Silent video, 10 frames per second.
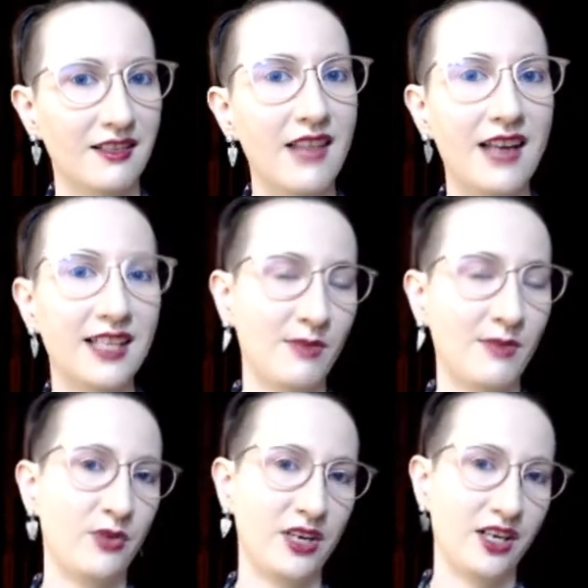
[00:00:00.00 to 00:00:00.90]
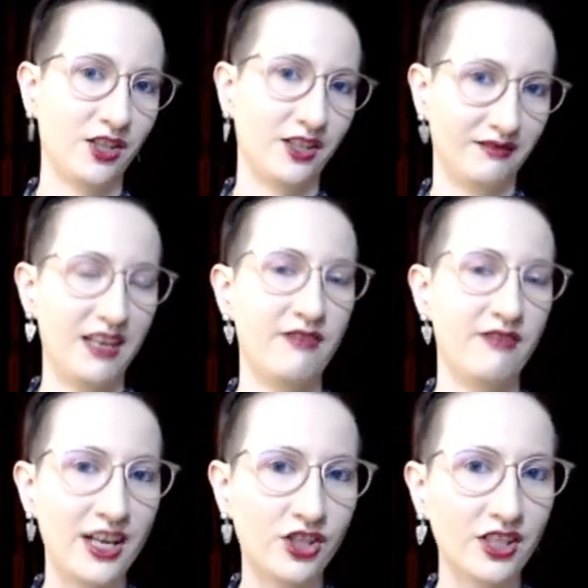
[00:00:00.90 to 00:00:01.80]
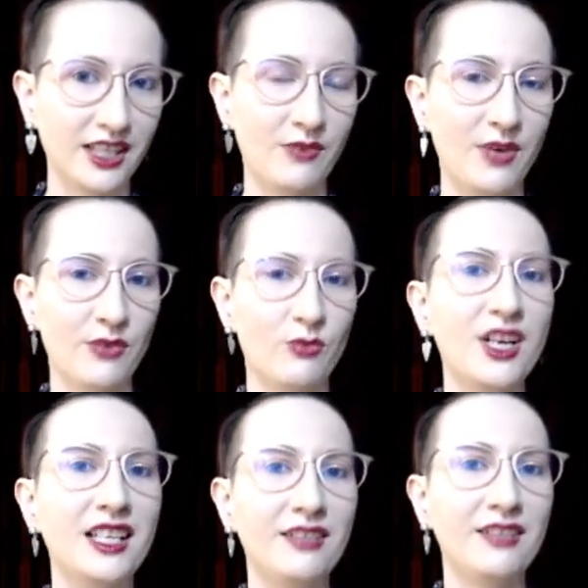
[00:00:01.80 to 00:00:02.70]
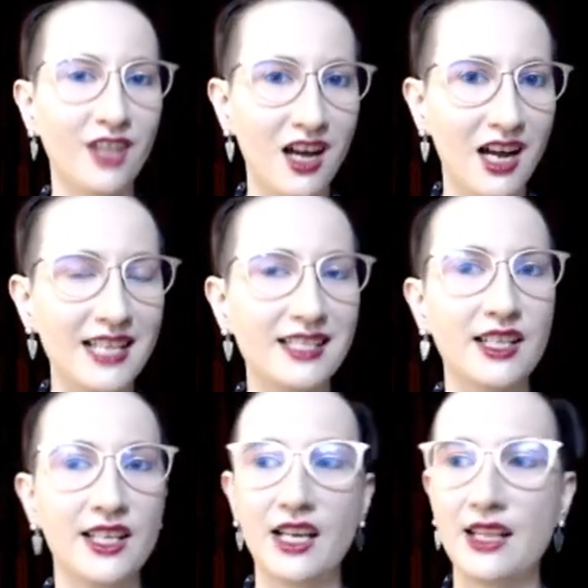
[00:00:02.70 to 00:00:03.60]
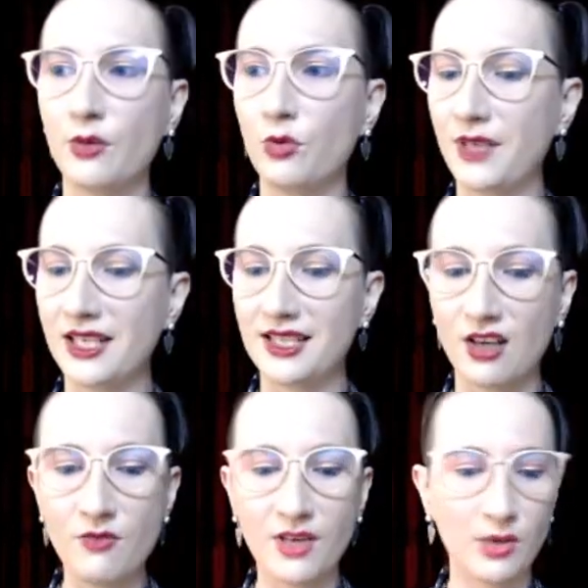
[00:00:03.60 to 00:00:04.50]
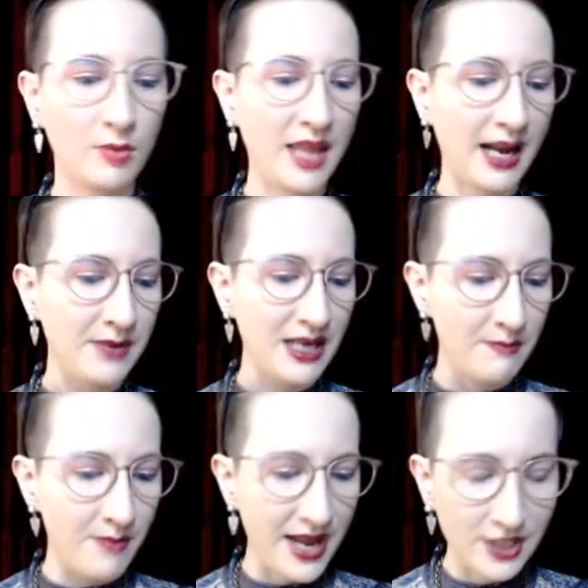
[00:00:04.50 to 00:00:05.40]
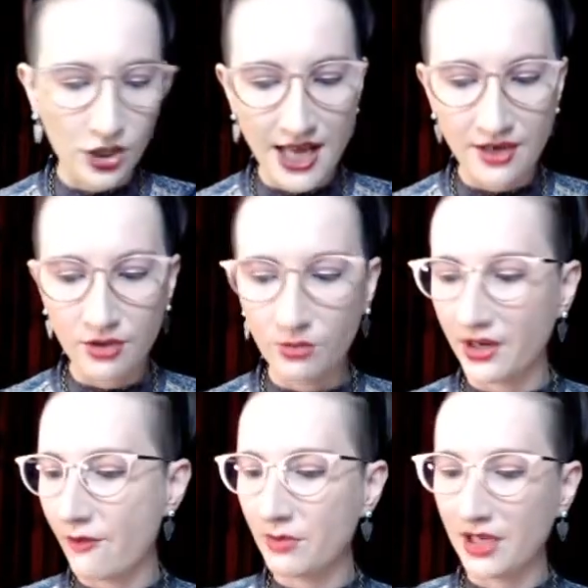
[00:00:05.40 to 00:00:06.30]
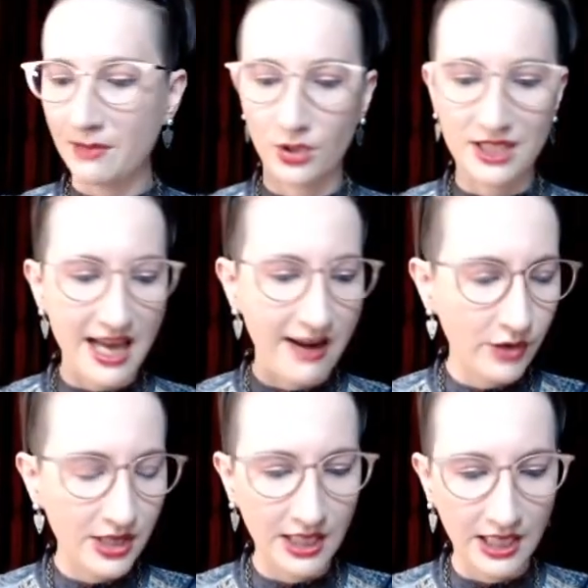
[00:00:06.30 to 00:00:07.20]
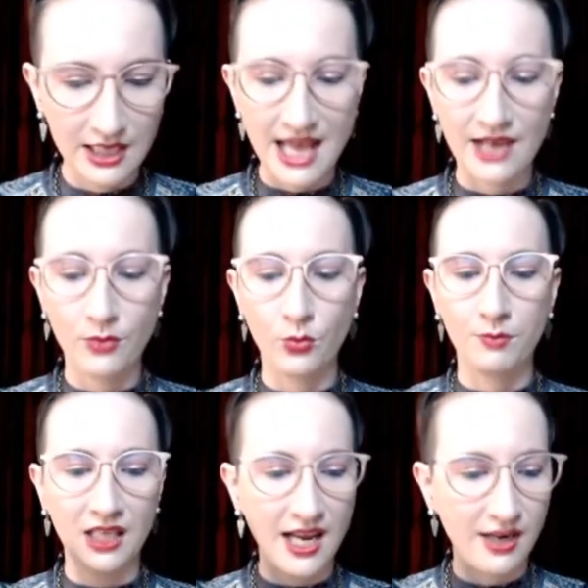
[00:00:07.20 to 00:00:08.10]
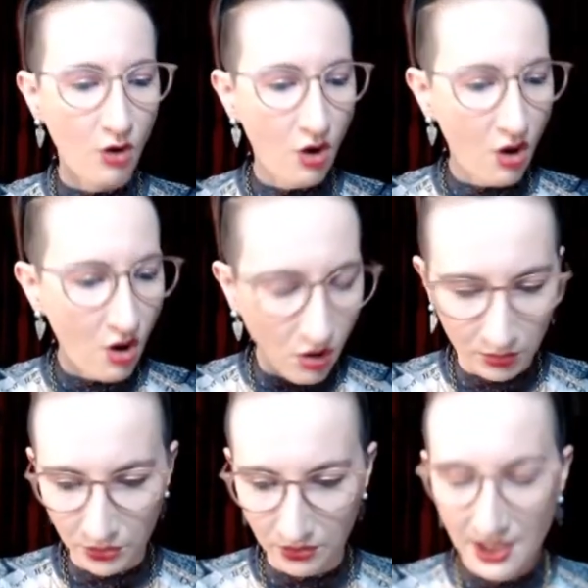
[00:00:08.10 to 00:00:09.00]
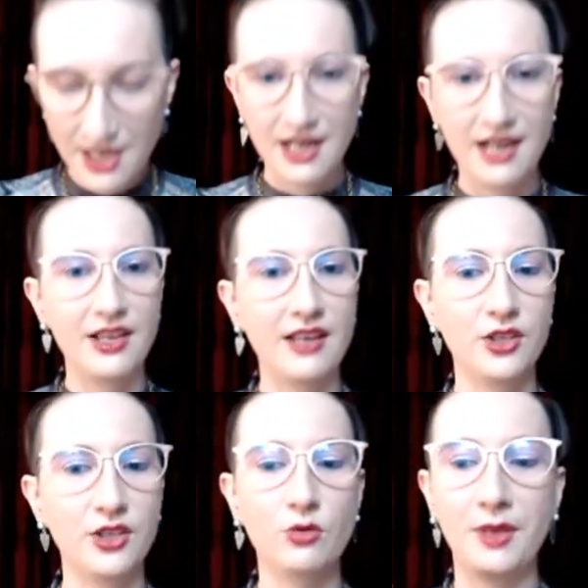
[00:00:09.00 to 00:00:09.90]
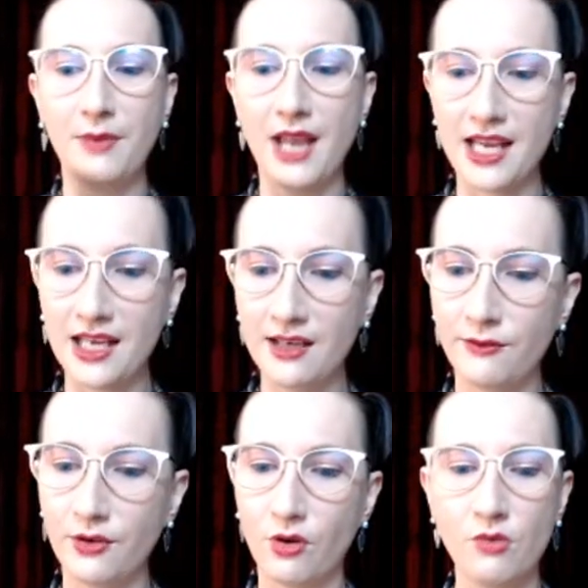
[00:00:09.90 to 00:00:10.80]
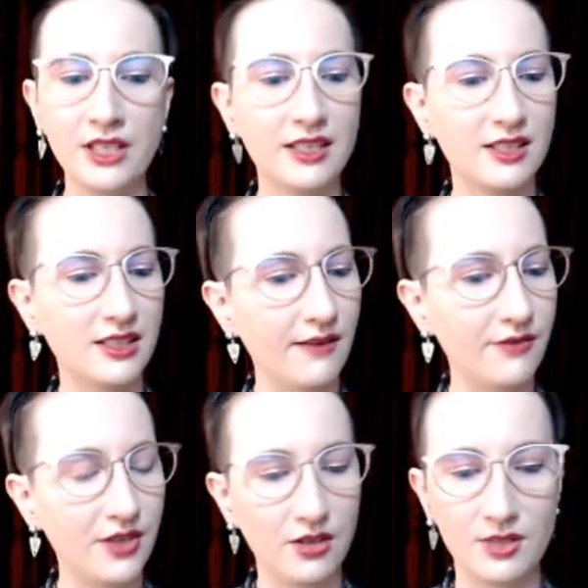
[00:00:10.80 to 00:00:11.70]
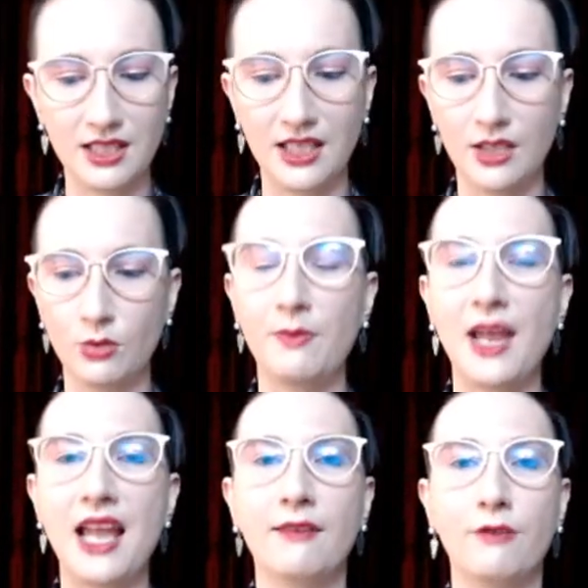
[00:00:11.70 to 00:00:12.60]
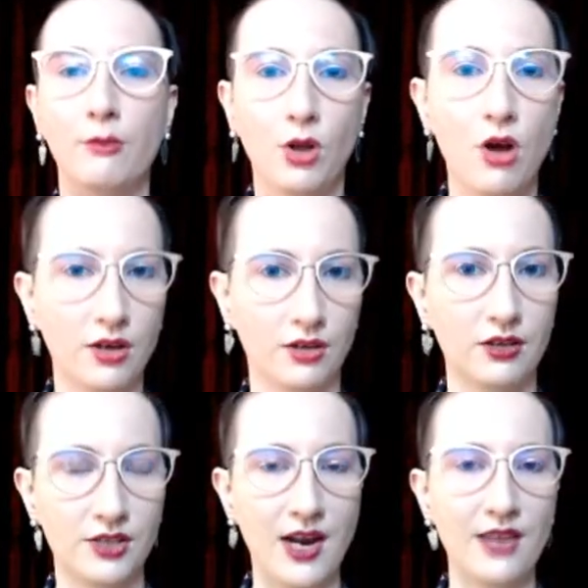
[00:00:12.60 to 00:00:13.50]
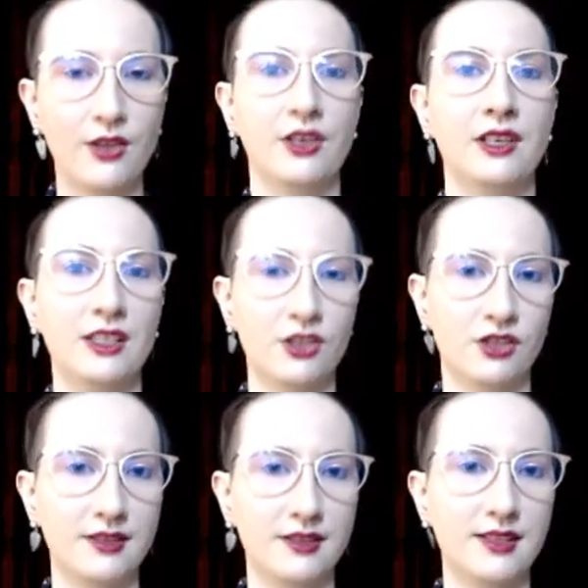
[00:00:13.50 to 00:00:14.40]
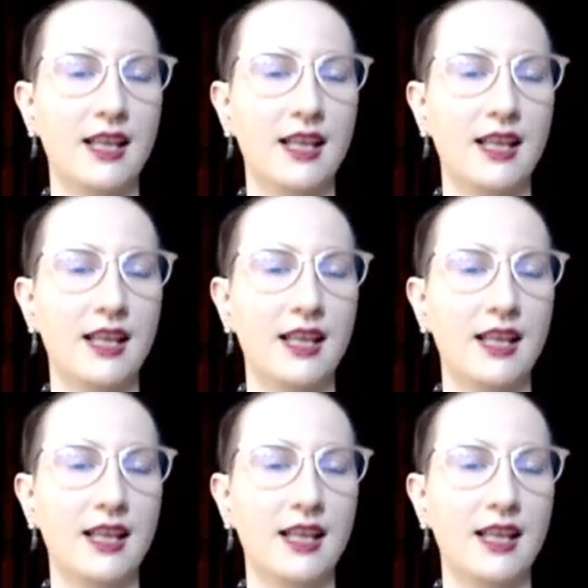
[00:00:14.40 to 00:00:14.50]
That is my prediction. Eventually, when it really flies, the, there will be so much, there will like be a base channel where everybody puts everything in, and it will be like horrible. And then you will be paying for only the stuff that you see. You'll be paying for blockers rather than additions.